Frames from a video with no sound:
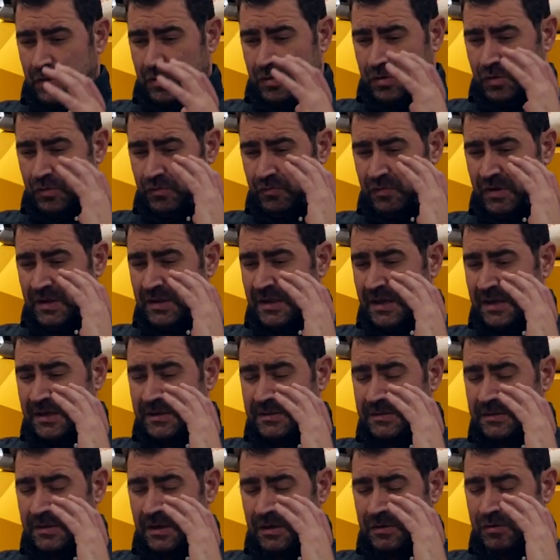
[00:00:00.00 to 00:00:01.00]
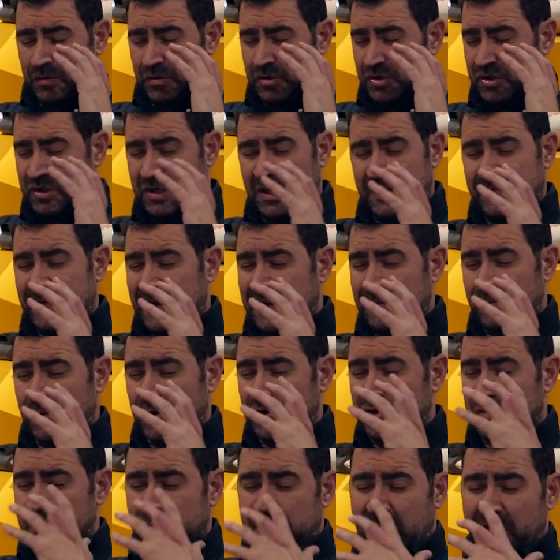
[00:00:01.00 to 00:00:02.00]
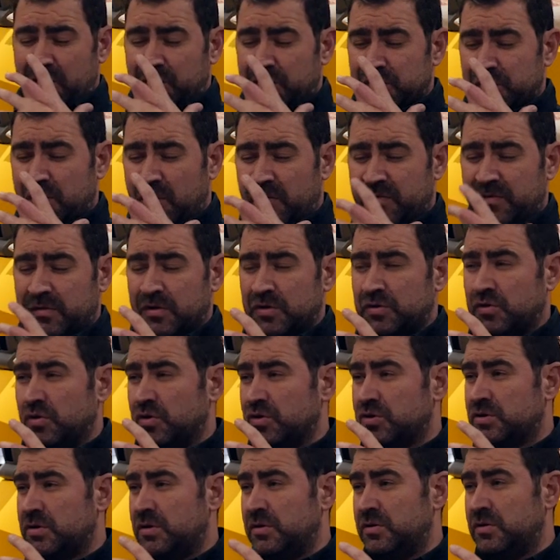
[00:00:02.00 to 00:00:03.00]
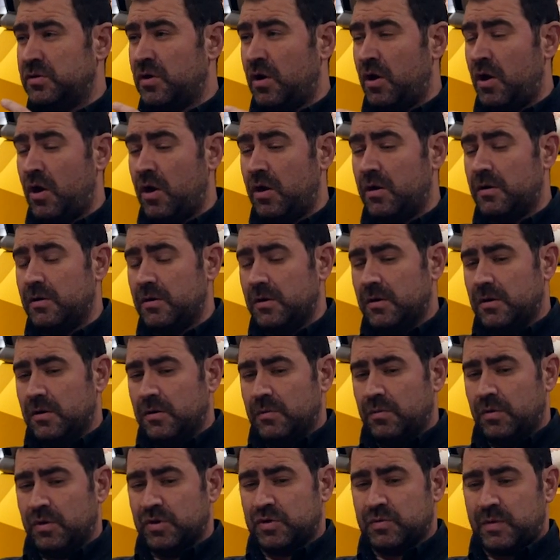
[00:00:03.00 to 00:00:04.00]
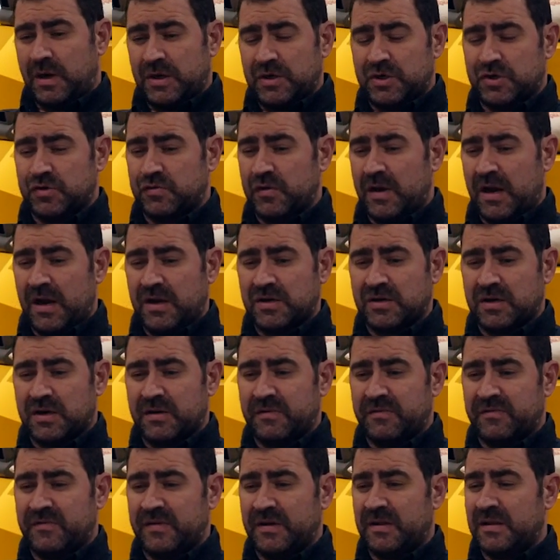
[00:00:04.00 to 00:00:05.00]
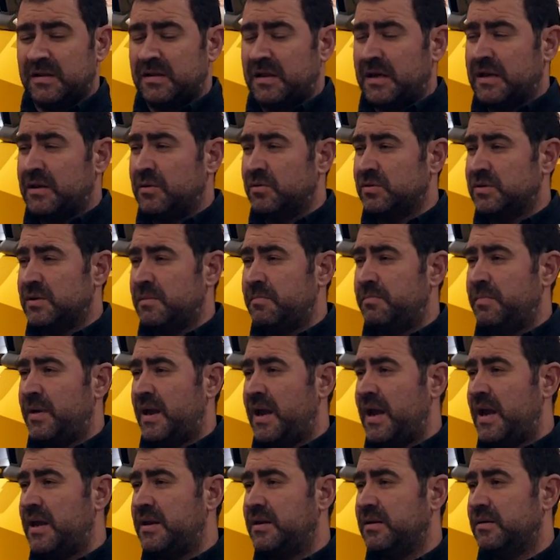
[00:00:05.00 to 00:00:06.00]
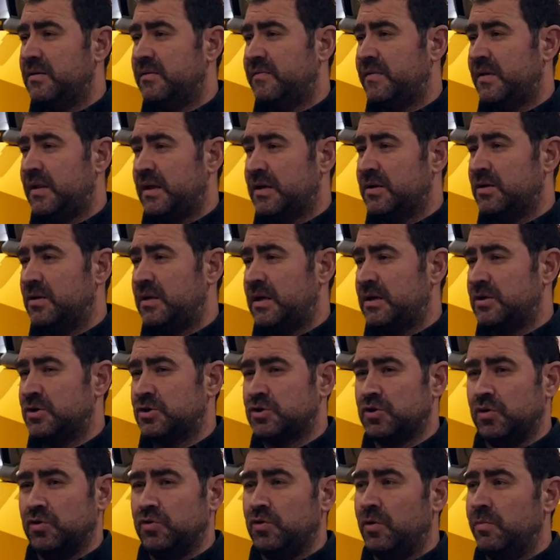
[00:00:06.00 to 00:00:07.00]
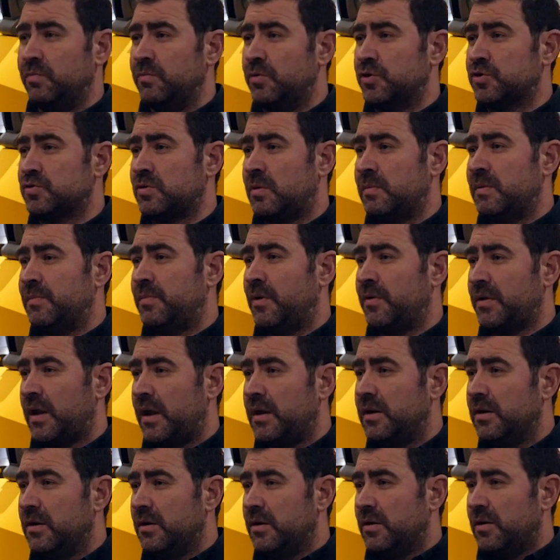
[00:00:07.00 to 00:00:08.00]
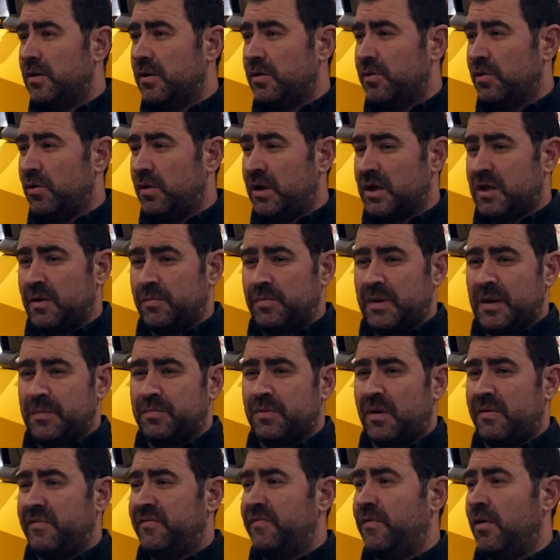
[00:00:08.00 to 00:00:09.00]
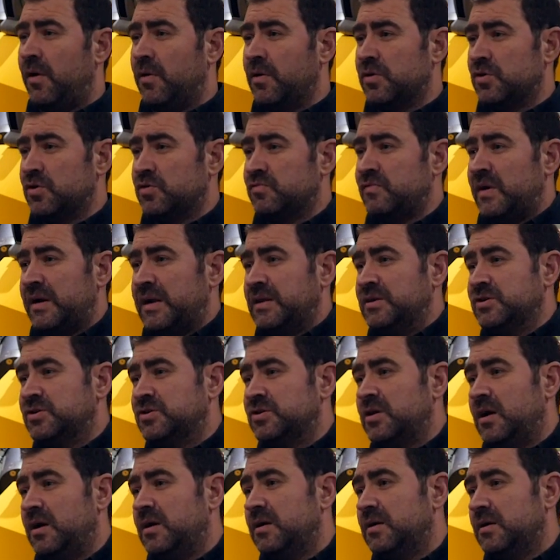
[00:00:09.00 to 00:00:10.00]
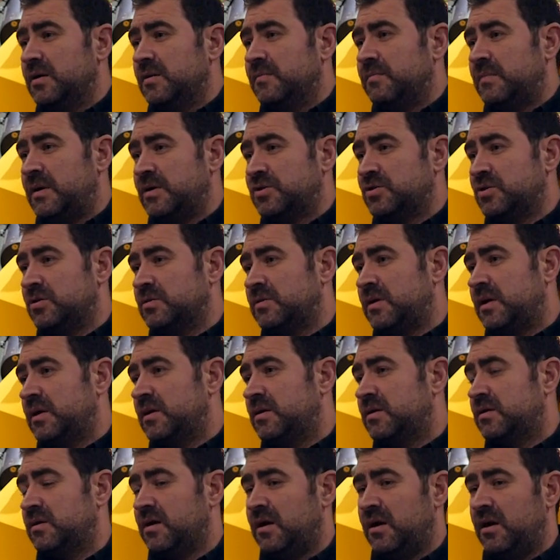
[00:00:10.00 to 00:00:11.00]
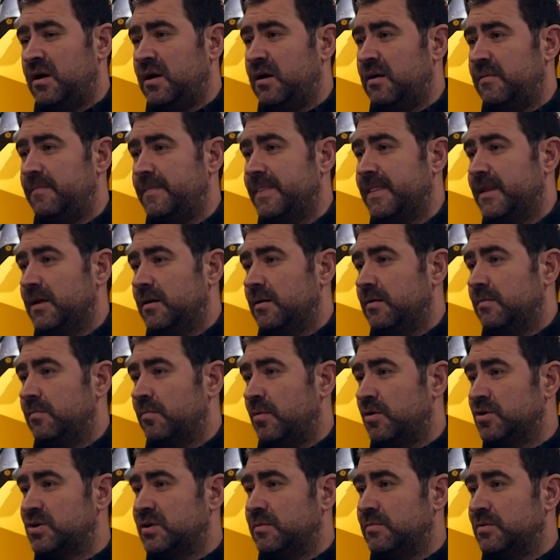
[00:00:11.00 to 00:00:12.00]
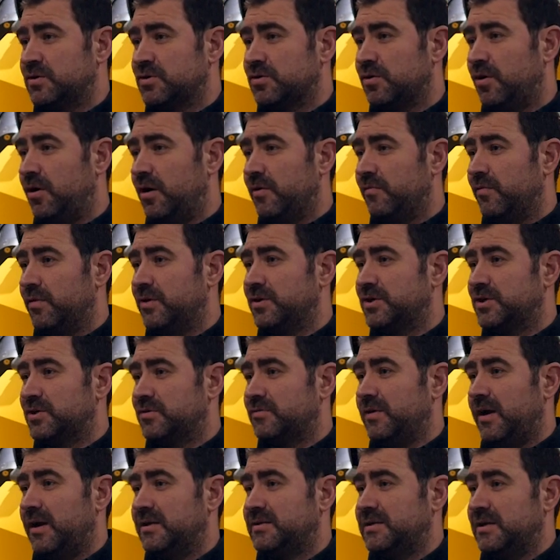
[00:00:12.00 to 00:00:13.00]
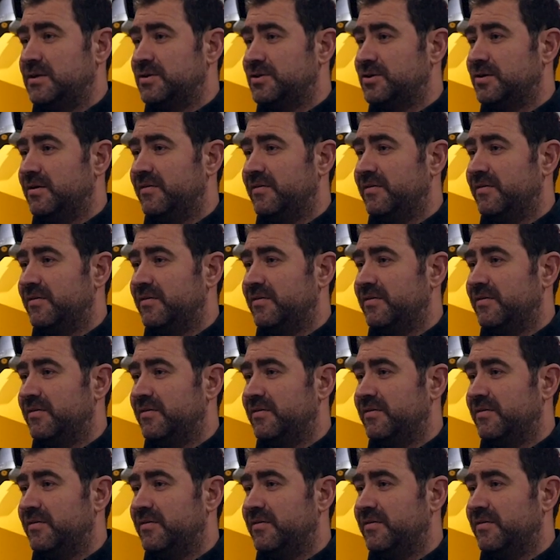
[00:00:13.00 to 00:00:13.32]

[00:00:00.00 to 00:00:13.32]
I couldn't see very much, my mouth was all full of dust and dirt. But it was quite strange, I didn't feel like I was in pain. I felt like a some numbness on my body. You know, like a big pot forward just ran into you. Imagine like Mossy Messiah running straight into